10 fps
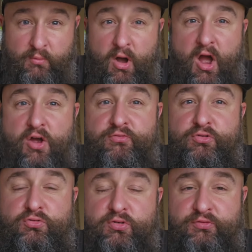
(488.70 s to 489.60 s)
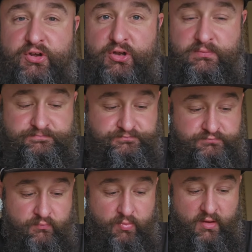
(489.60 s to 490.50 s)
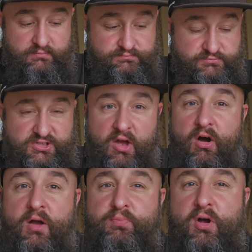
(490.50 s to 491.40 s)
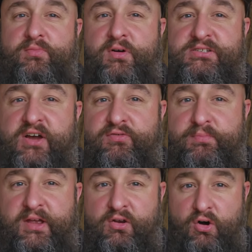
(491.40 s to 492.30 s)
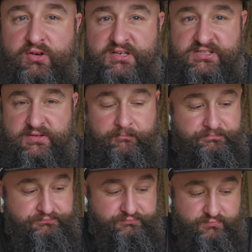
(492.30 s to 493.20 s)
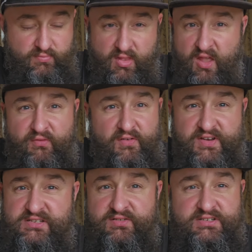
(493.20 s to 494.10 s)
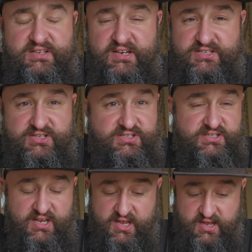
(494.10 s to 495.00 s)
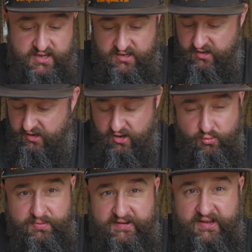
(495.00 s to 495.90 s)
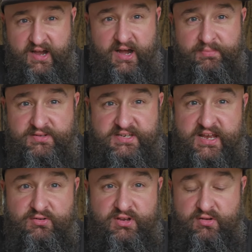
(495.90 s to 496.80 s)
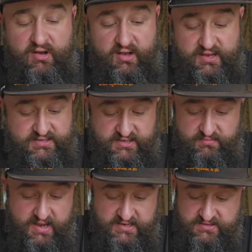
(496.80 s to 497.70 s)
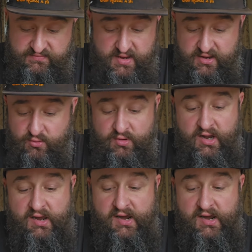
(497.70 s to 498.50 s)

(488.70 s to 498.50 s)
My overall review. So I pride myself on being honest. If I think something's delicious, I'll big it up and tell you it's an amazing meal.